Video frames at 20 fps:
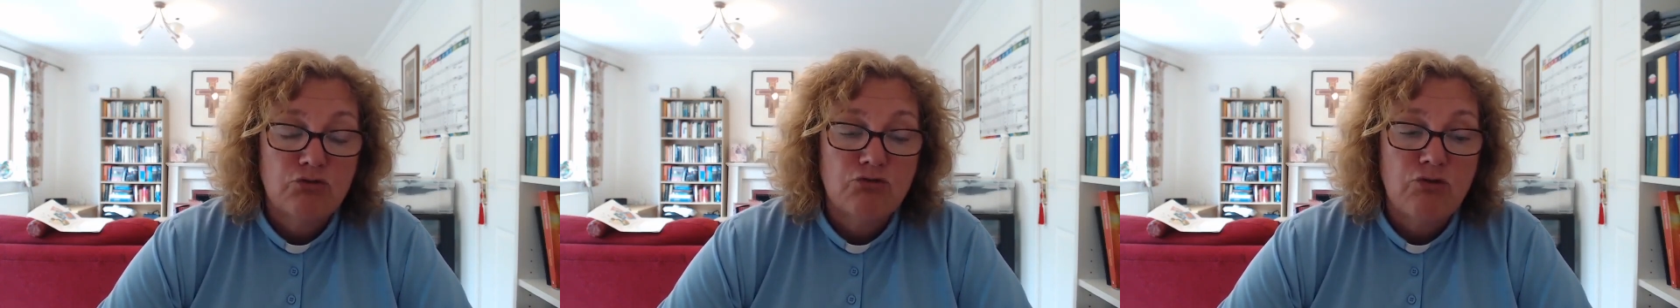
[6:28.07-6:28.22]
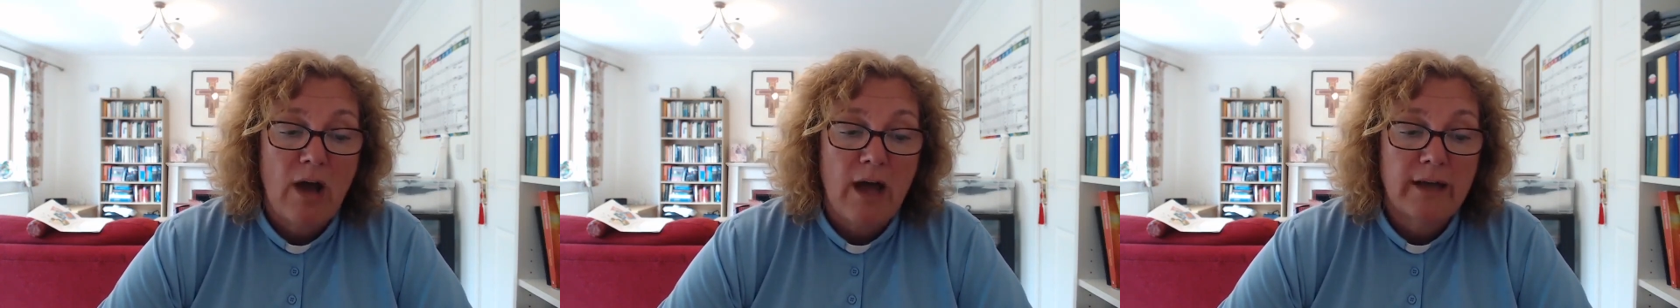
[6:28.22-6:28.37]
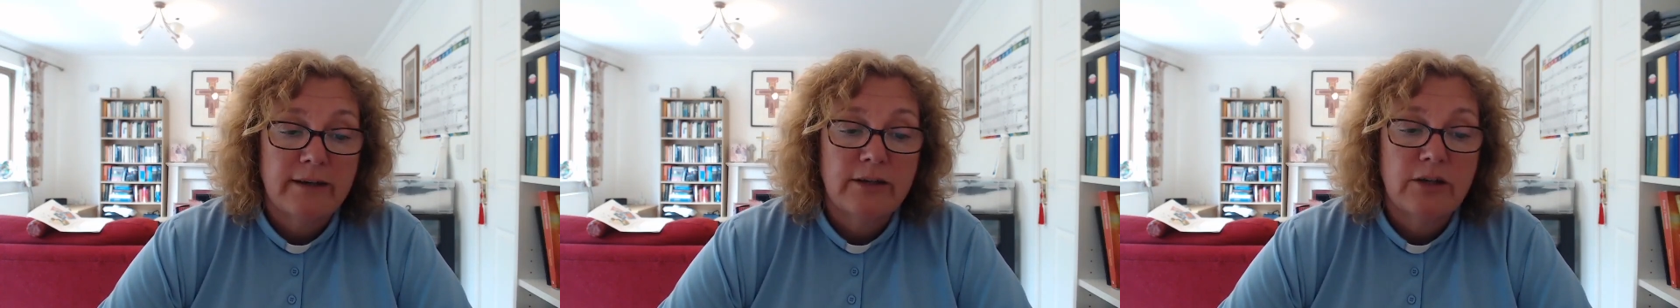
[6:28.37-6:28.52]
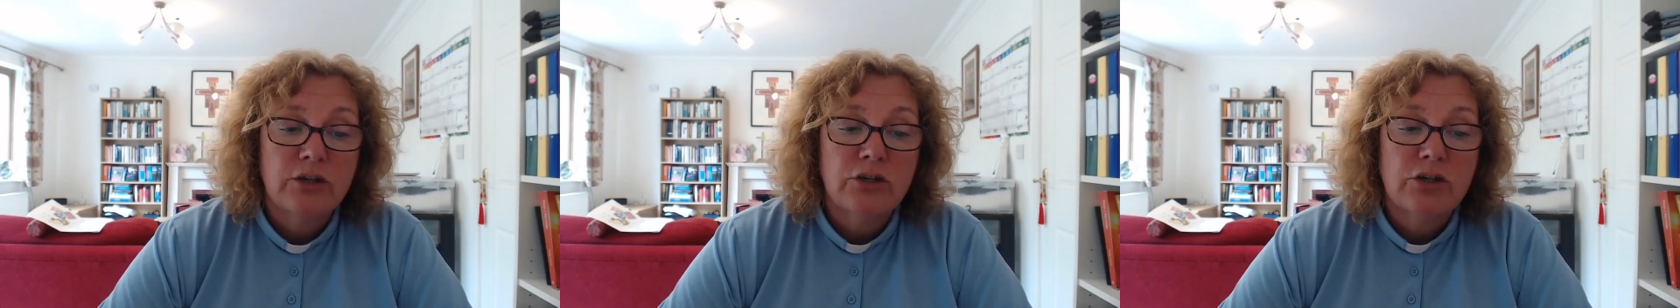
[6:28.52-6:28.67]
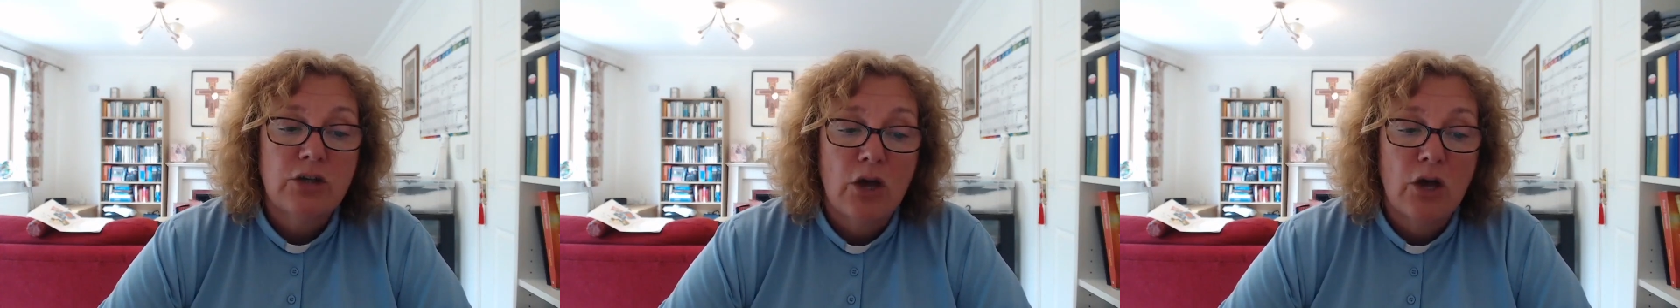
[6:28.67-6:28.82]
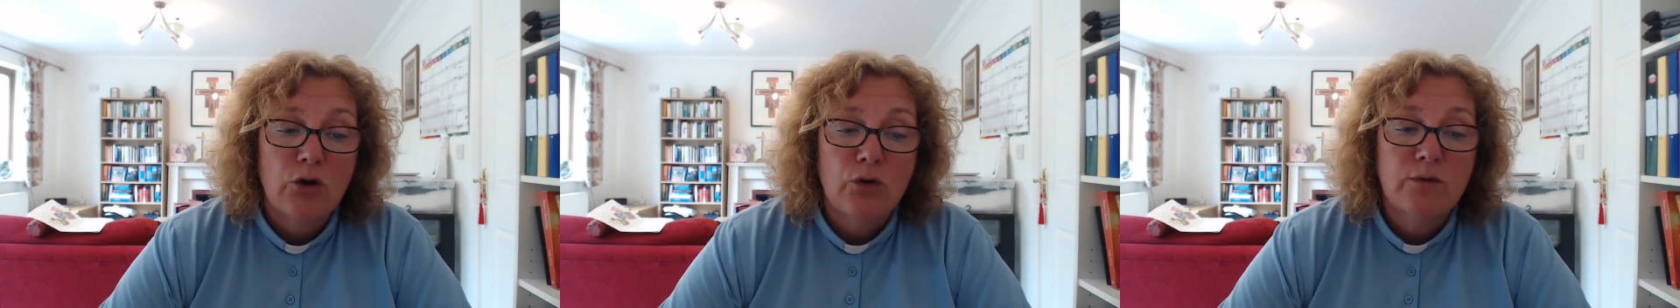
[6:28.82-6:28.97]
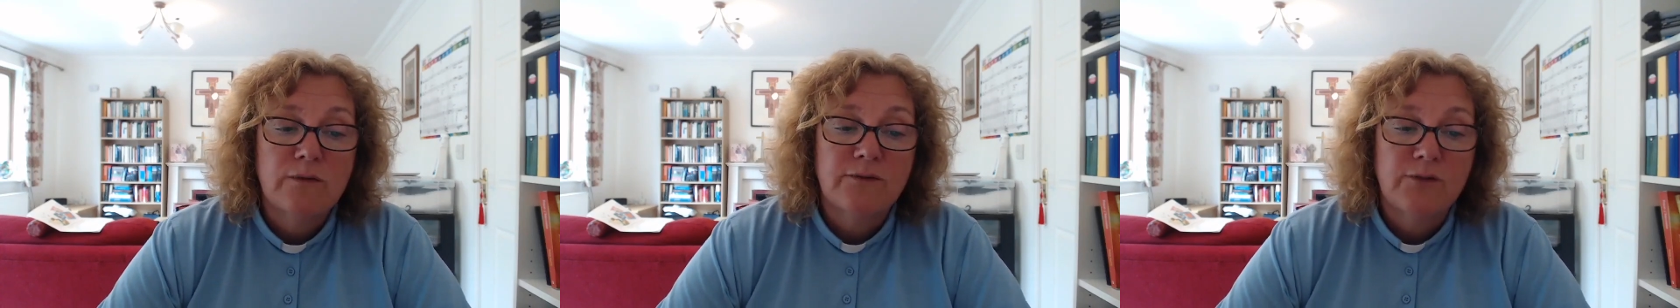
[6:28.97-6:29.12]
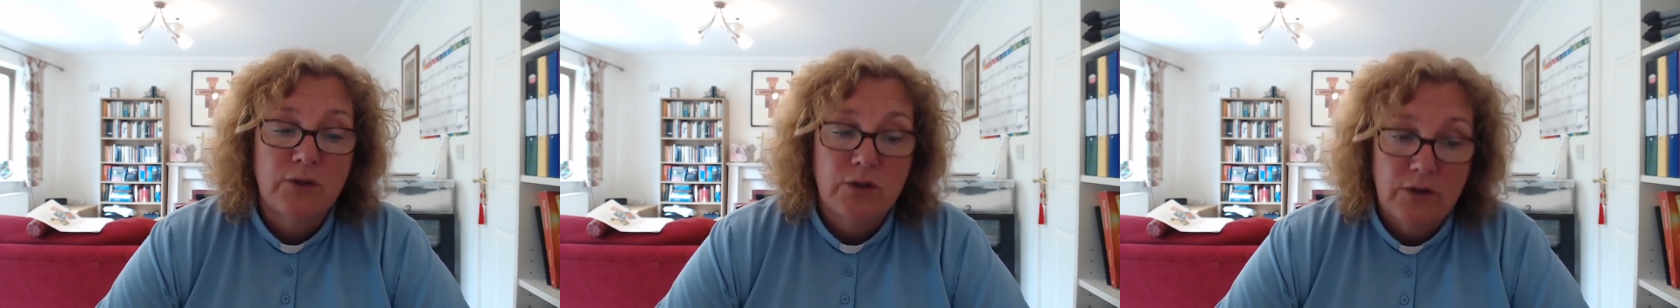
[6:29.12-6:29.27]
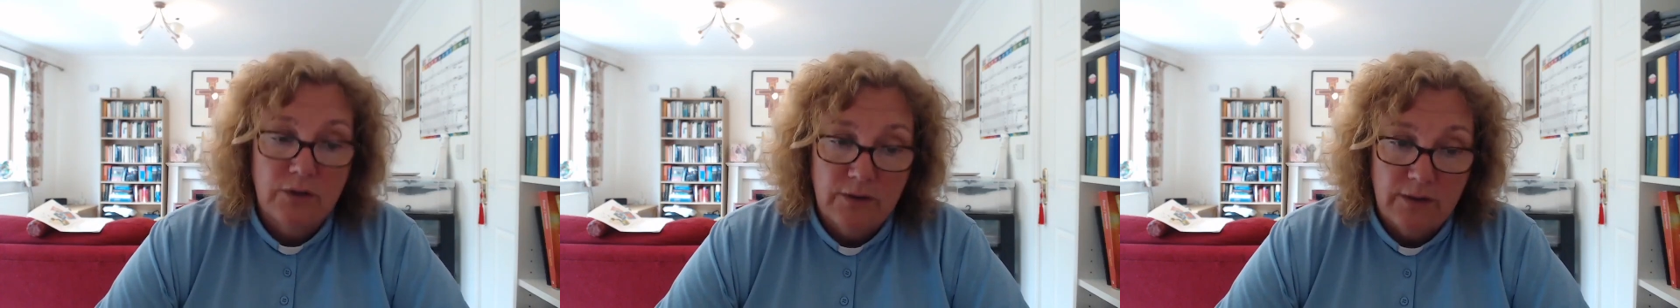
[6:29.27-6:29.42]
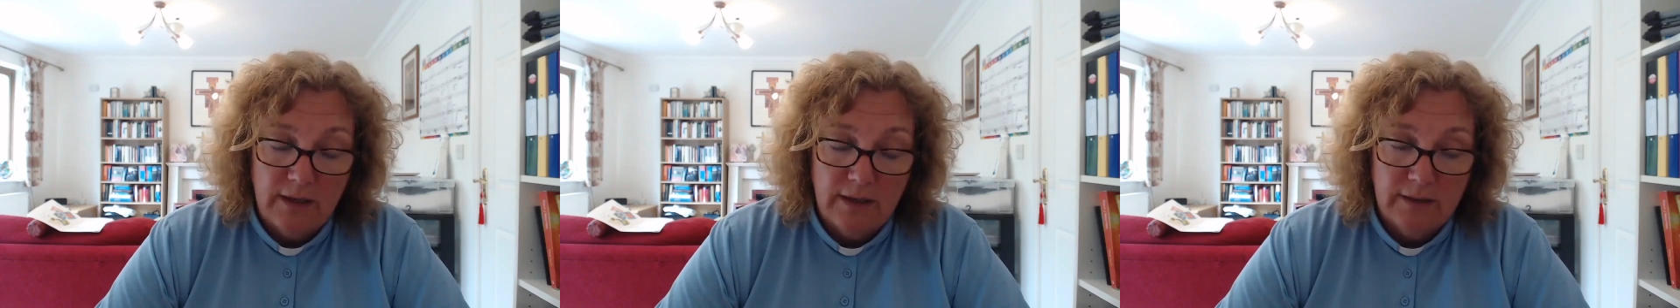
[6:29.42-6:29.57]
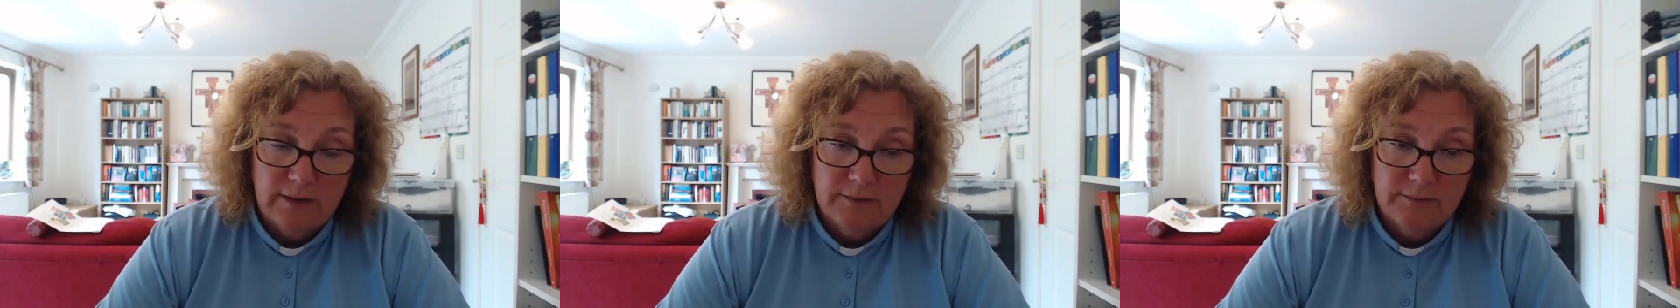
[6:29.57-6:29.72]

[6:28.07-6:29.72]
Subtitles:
run no further,